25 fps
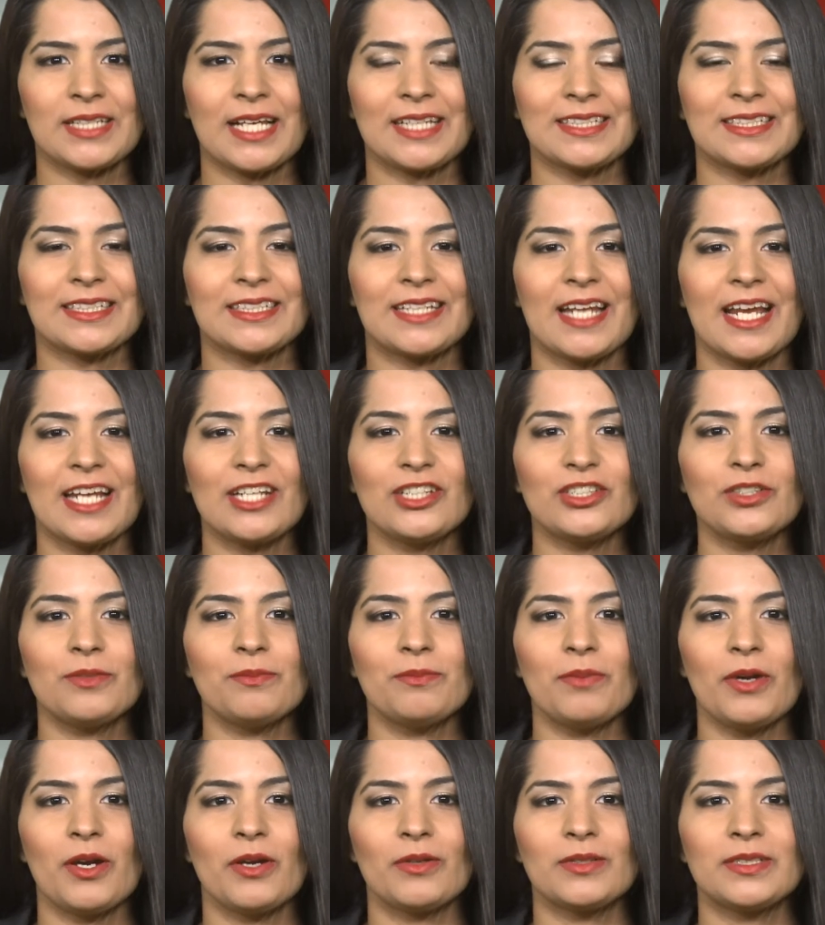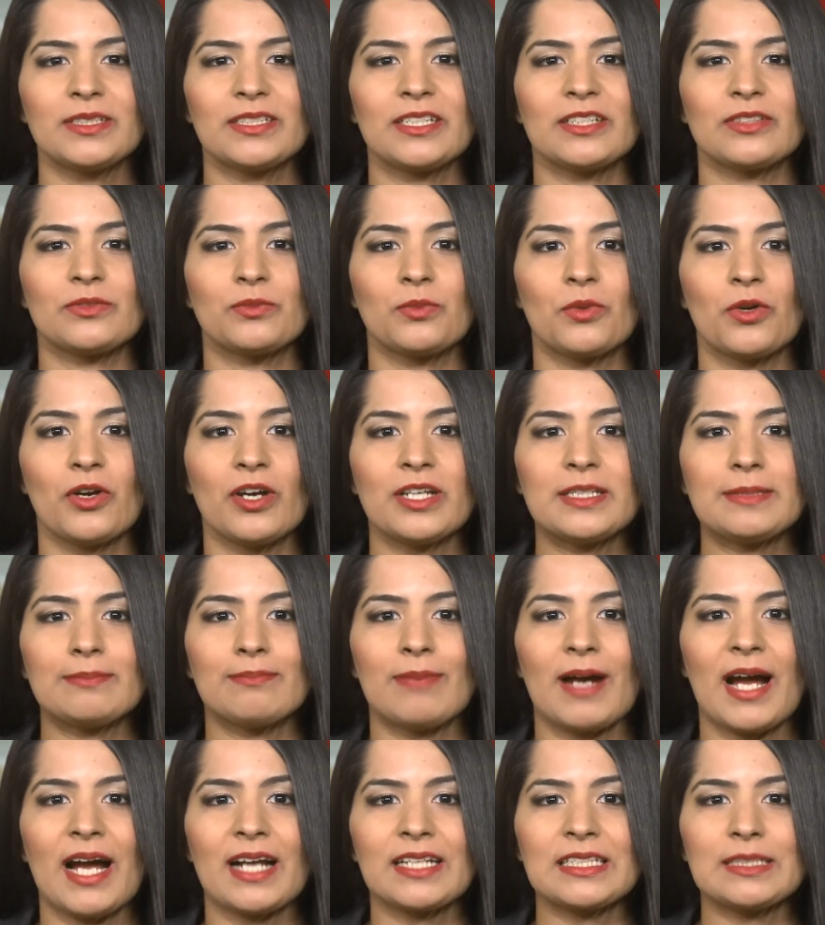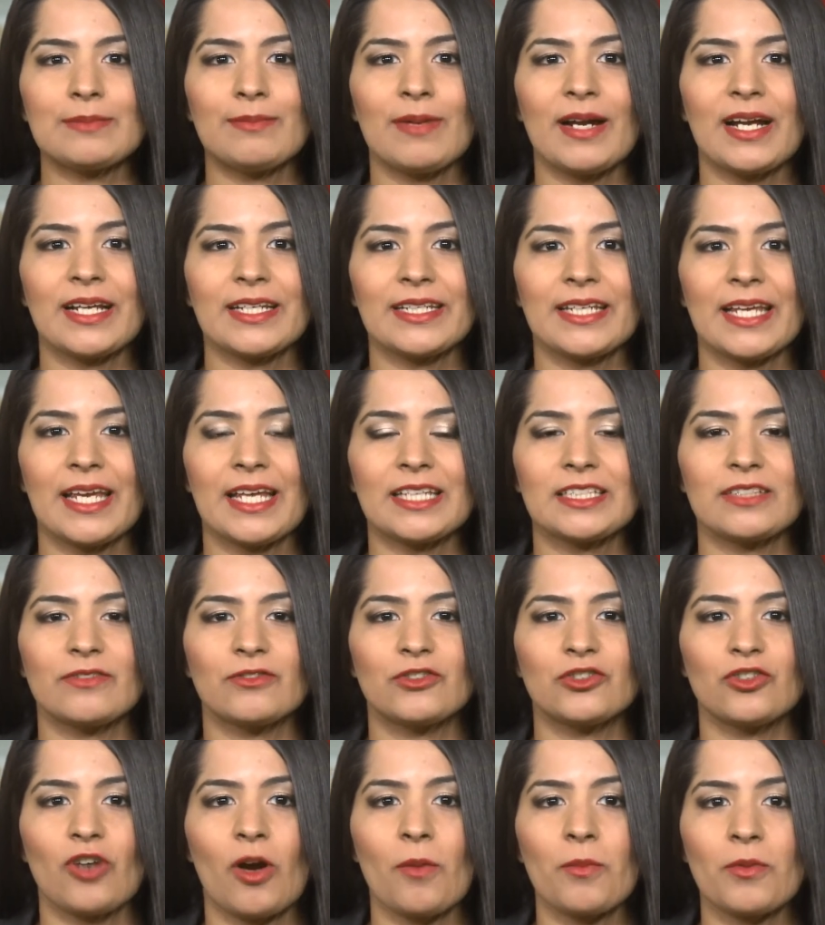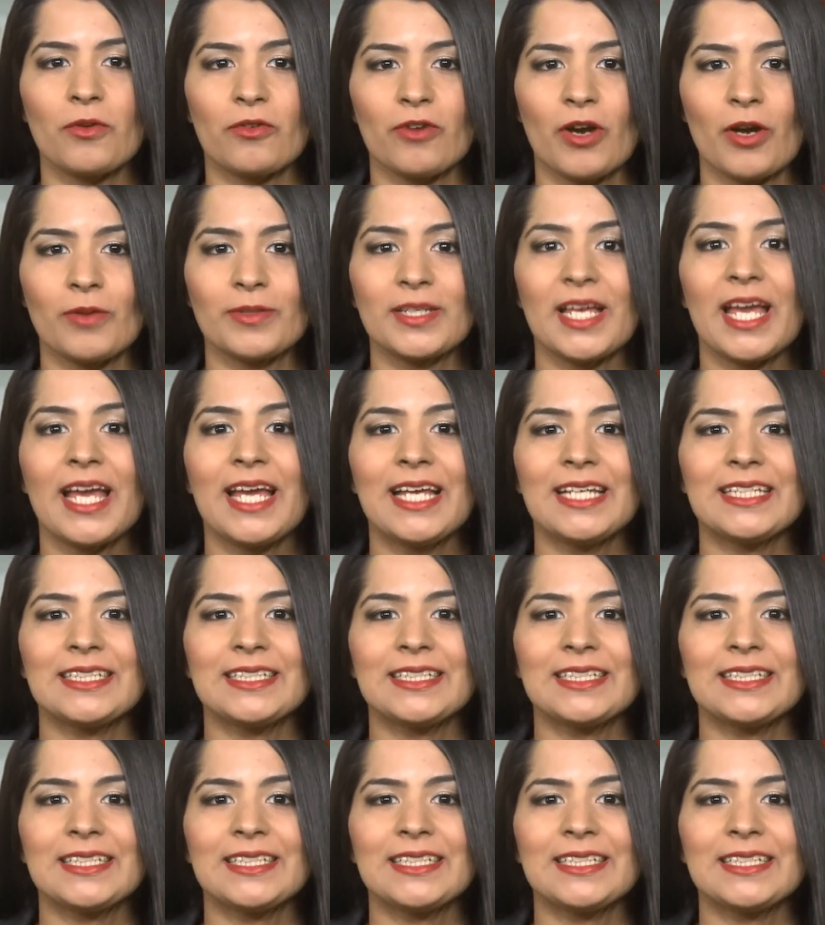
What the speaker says: as the nation posted its worst back-to-back years of job growth